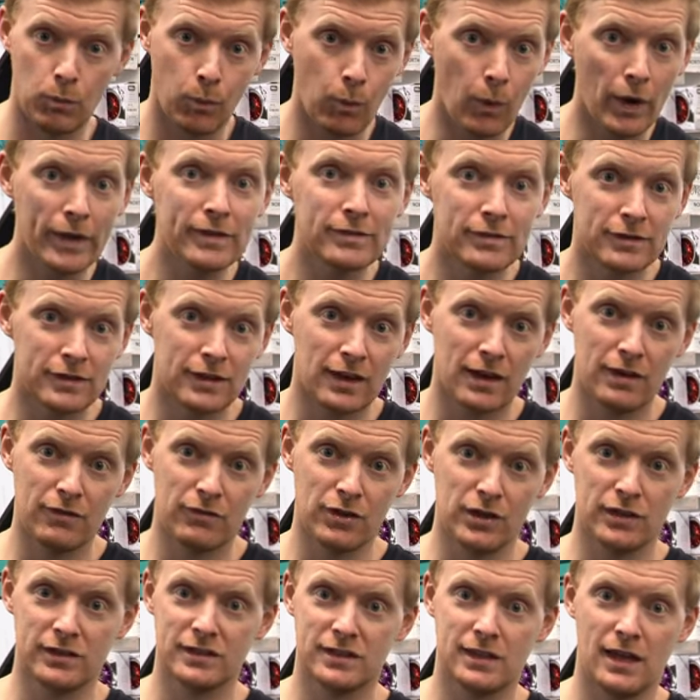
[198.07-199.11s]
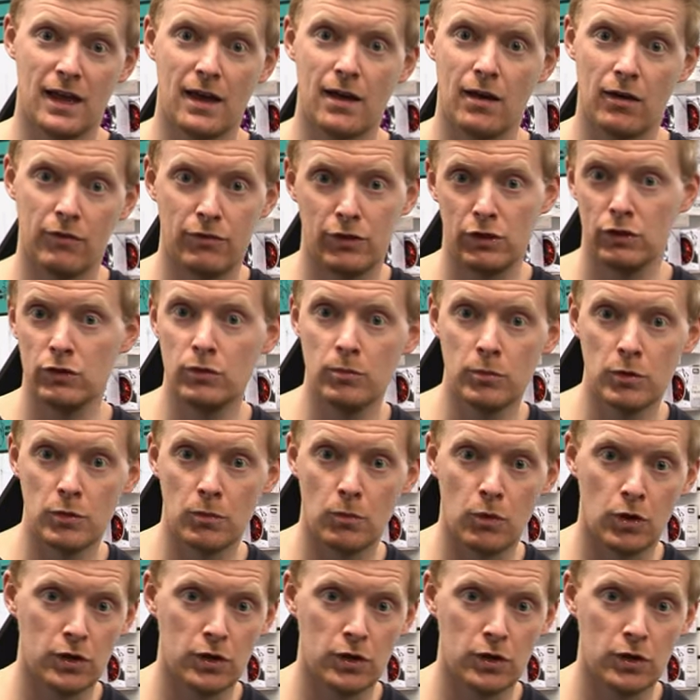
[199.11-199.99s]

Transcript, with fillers: weight-saving set of aluminum